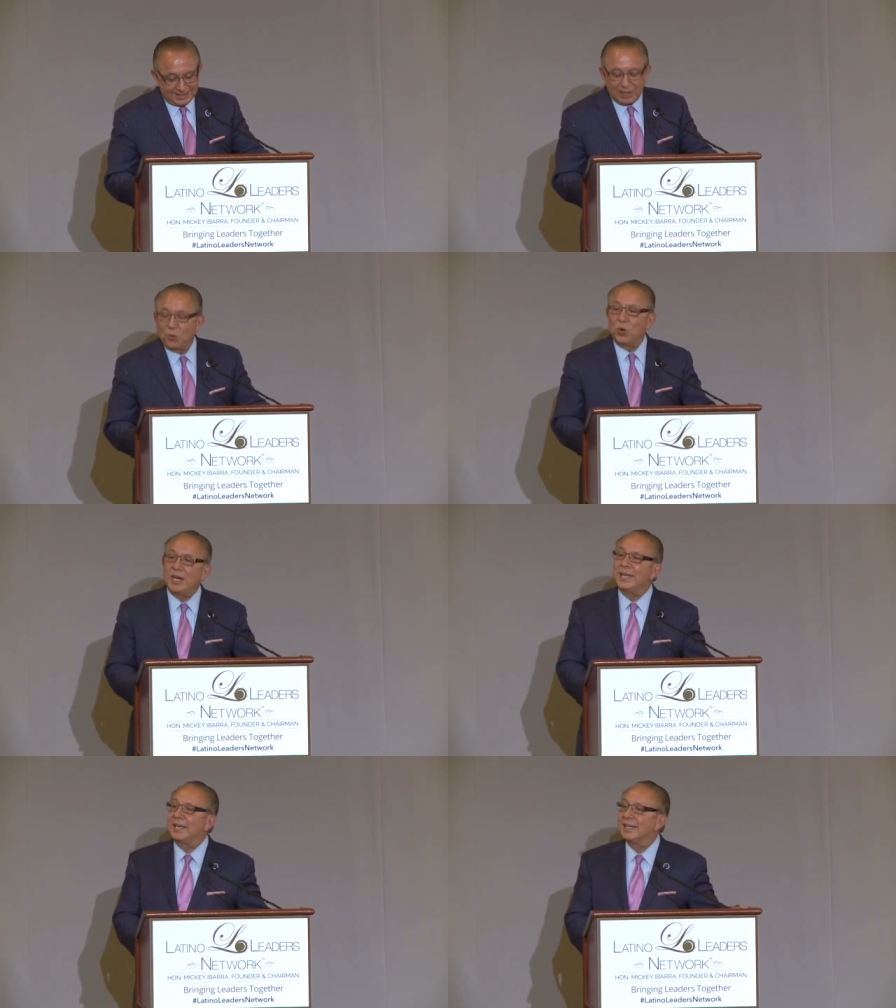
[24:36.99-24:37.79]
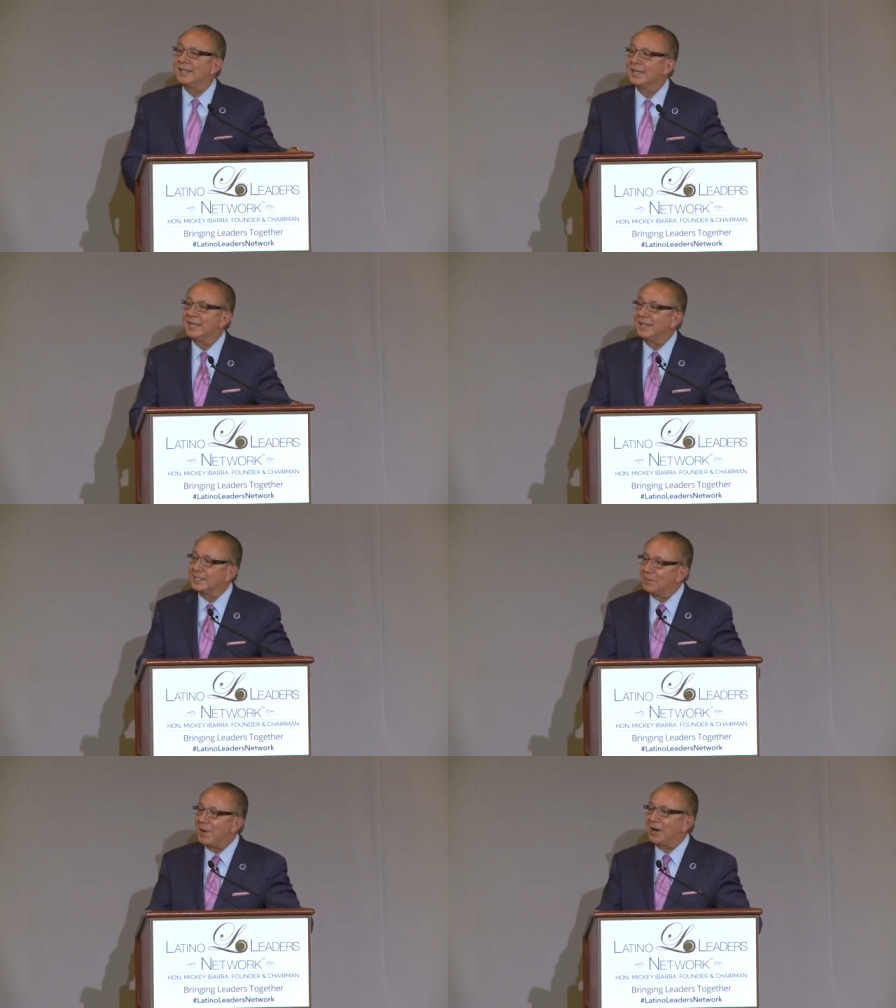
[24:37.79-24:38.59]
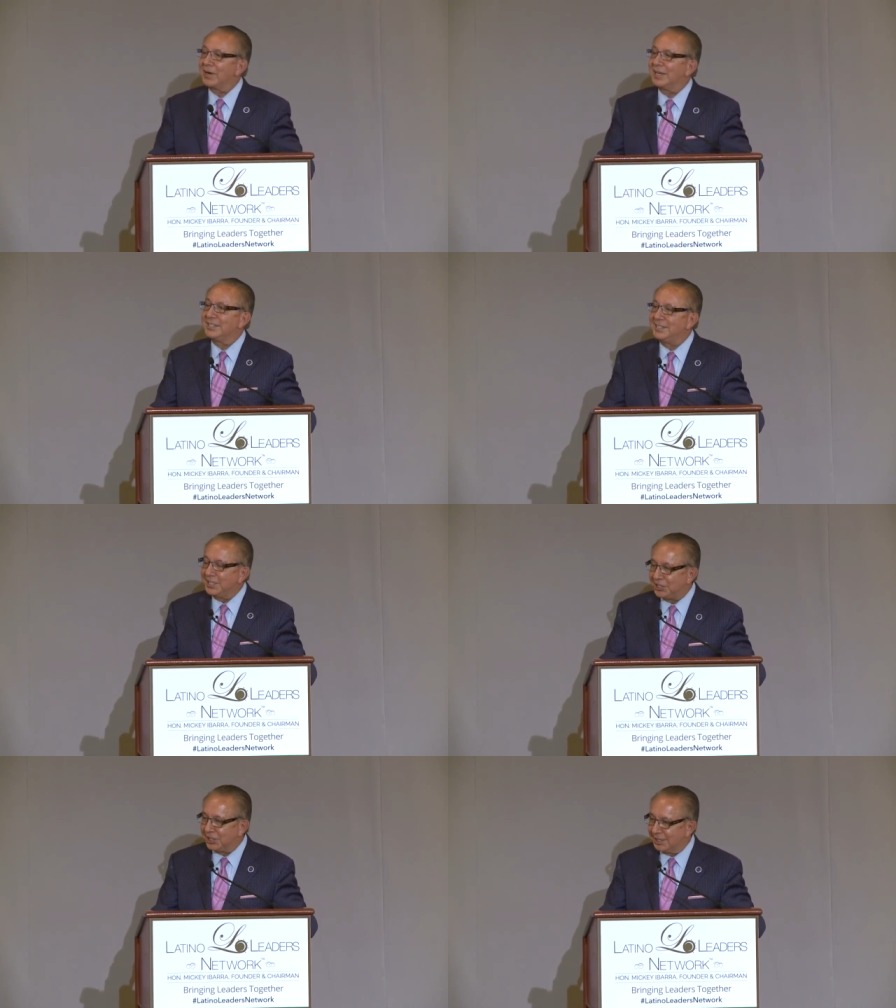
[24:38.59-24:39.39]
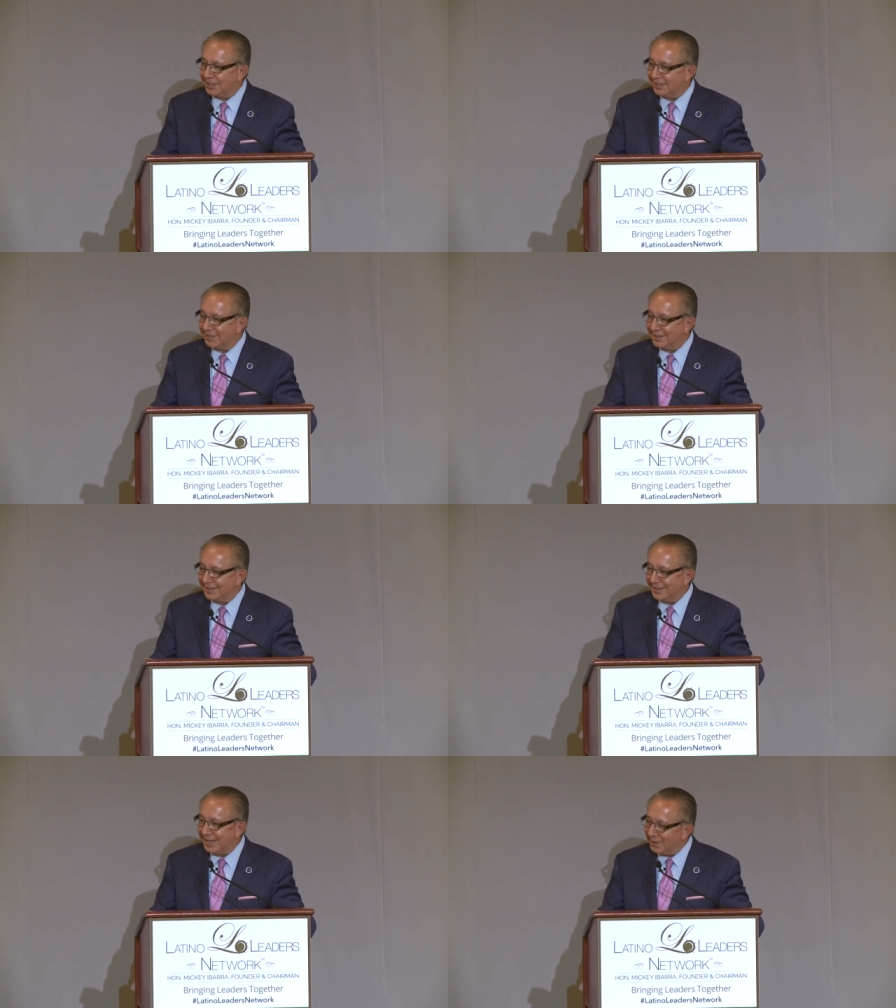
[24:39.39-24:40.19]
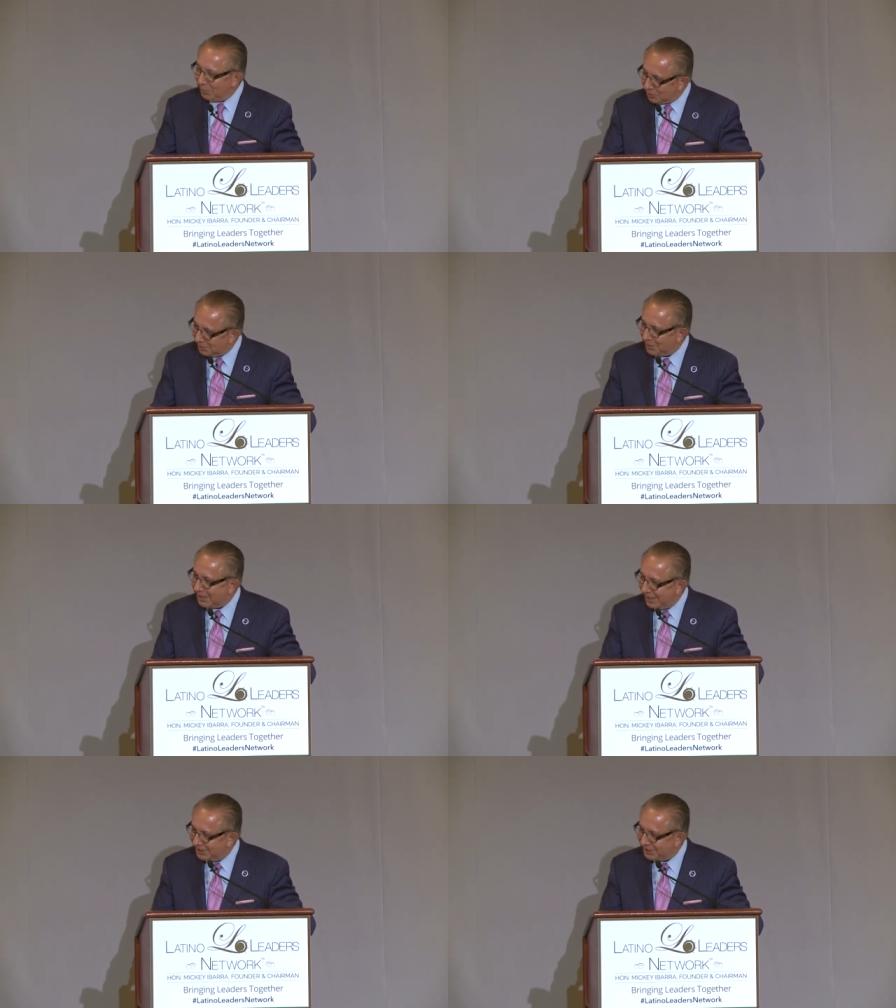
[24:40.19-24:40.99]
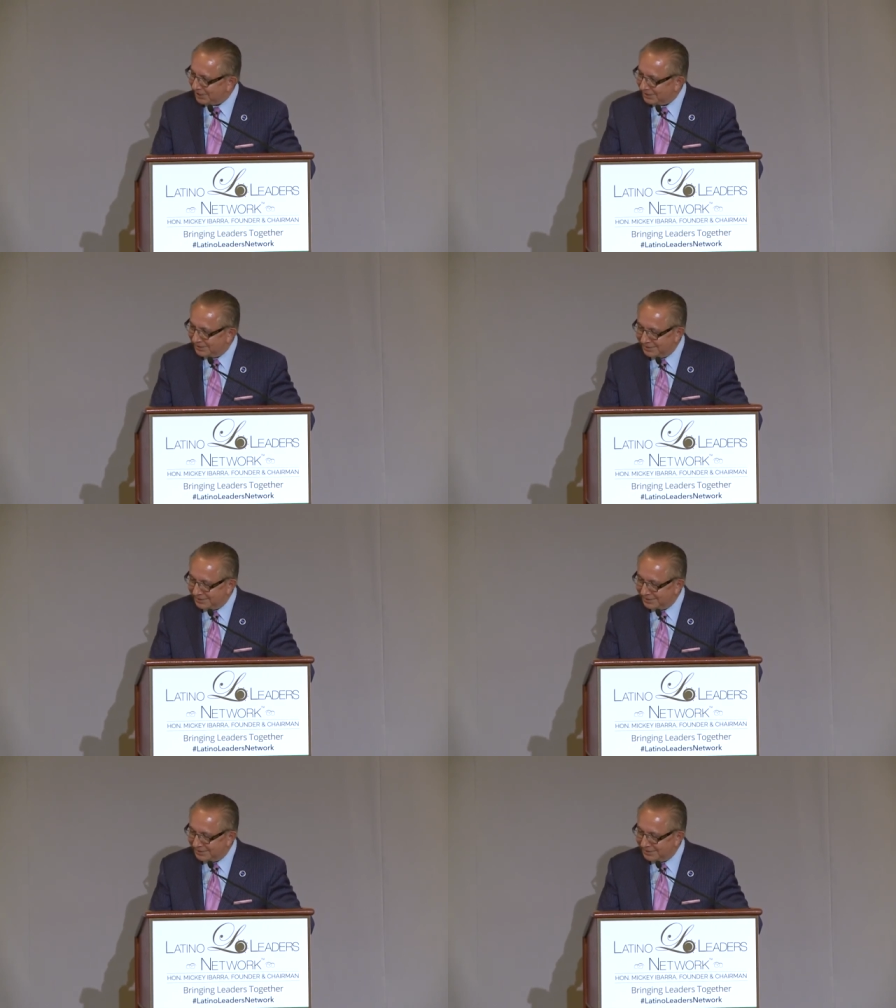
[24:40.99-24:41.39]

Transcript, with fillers: that winning is about addition and multiplication.